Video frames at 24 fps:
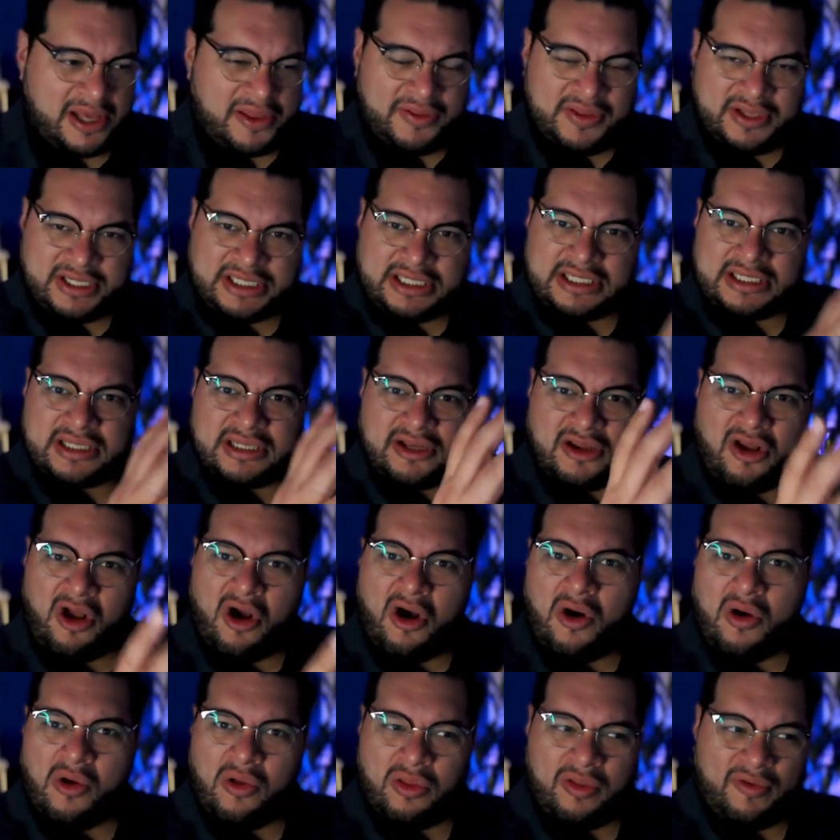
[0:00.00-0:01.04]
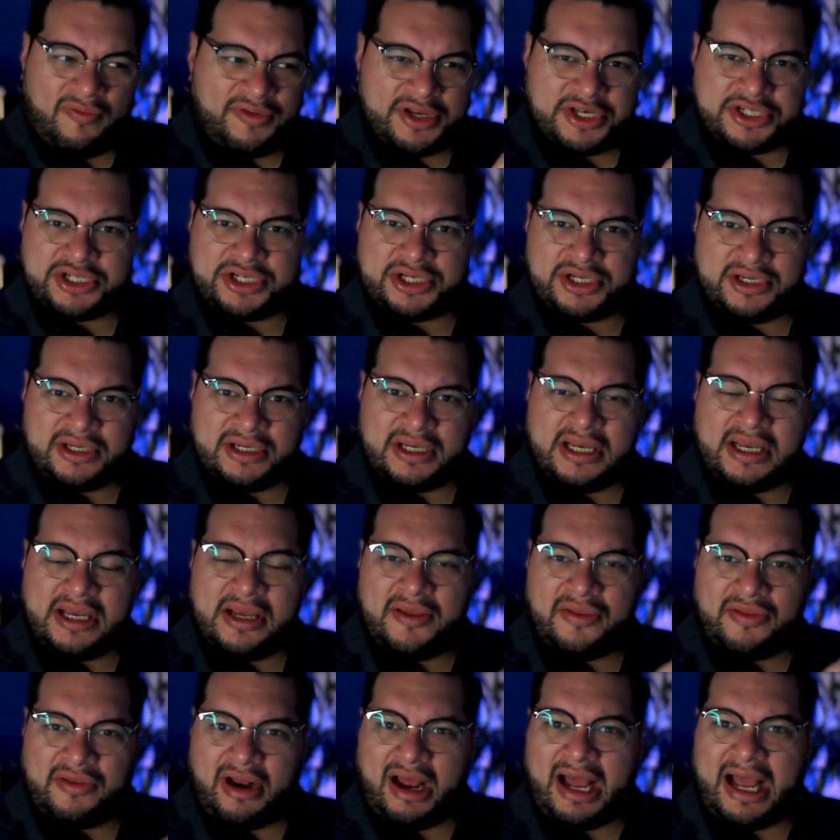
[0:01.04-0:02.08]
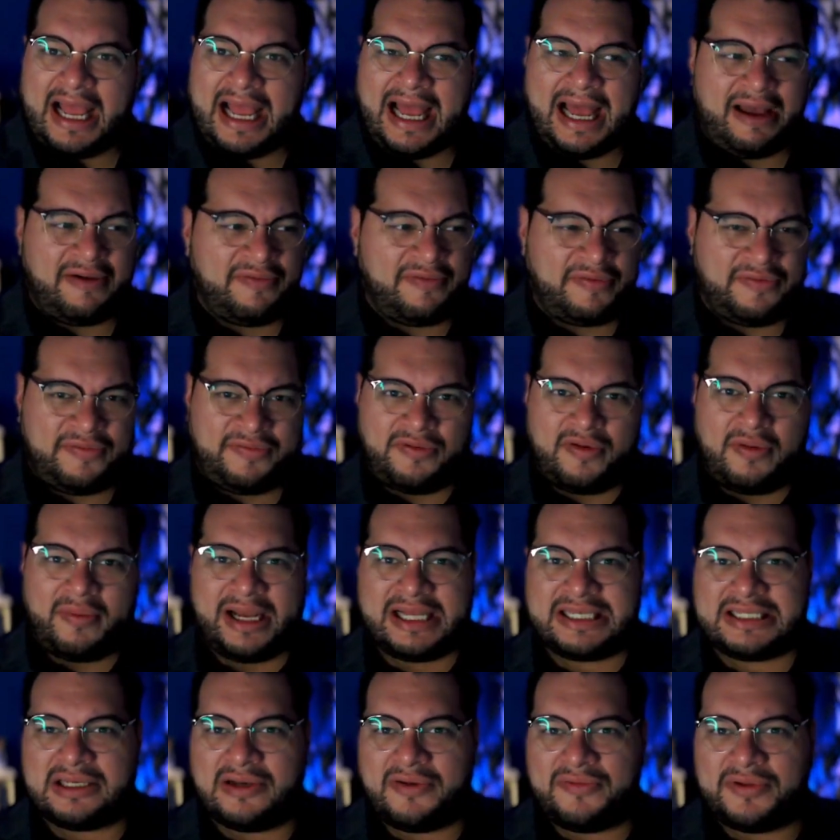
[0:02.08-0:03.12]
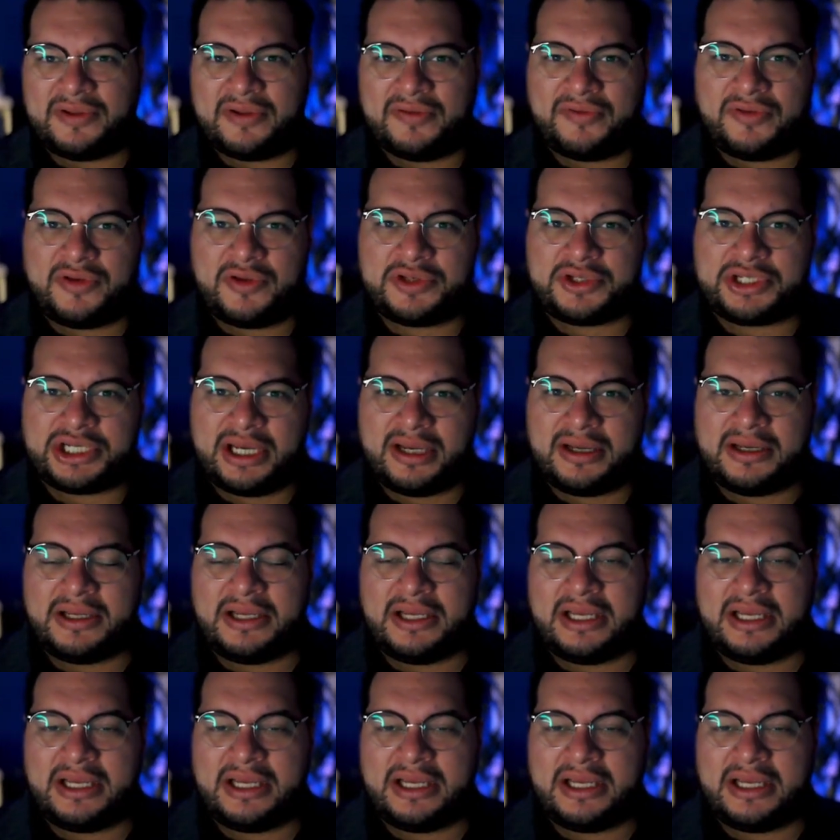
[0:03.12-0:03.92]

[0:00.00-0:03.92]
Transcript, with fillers: This is the goal, the vision that I have for myself in the future.